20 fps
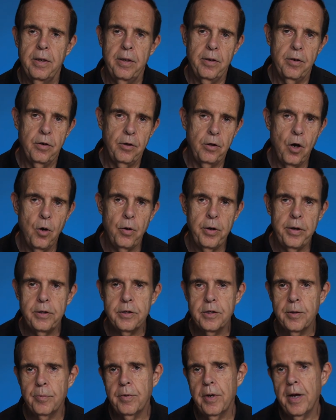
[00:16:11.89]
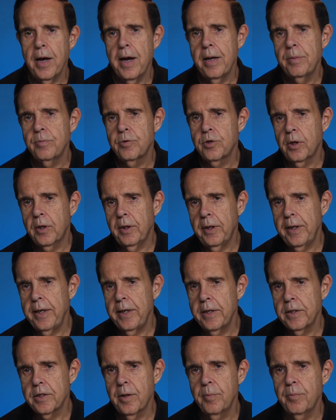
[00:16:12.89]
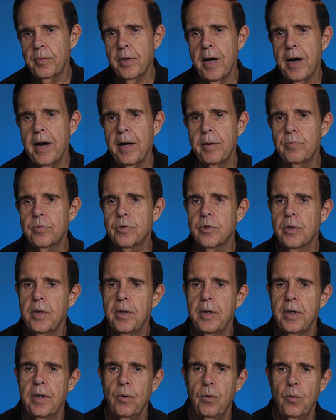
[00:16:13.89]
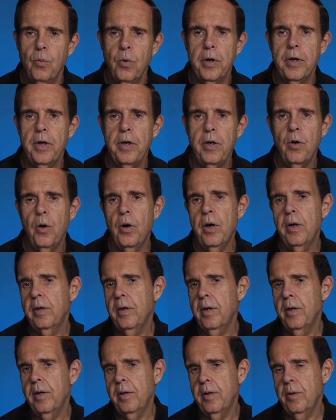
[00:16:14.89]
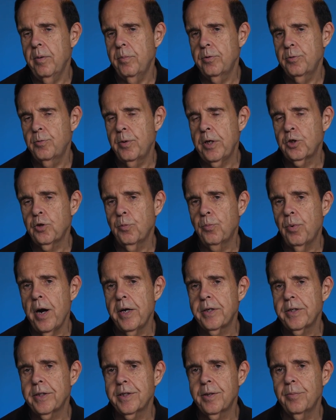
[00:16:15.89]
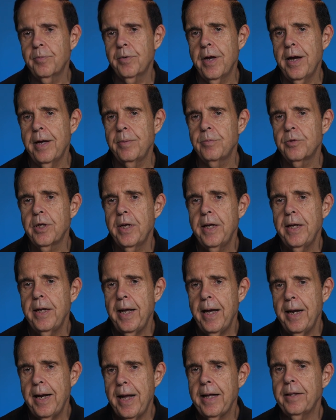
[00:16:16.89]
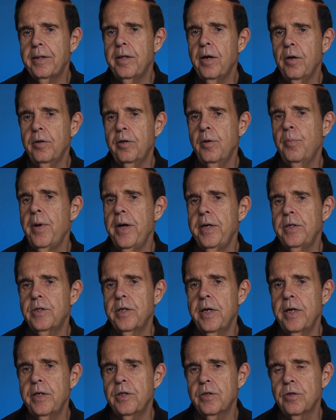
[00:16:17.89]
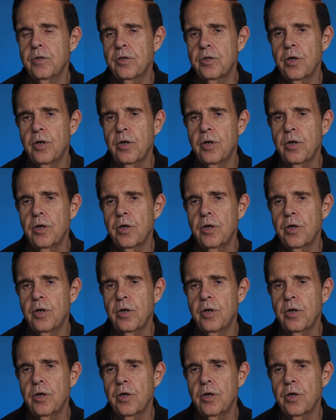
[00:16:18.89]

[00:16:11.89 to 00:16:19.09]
They're loading sometimes, they're cleaning sometimes, working on a special project sometimes, and out there at the pay station.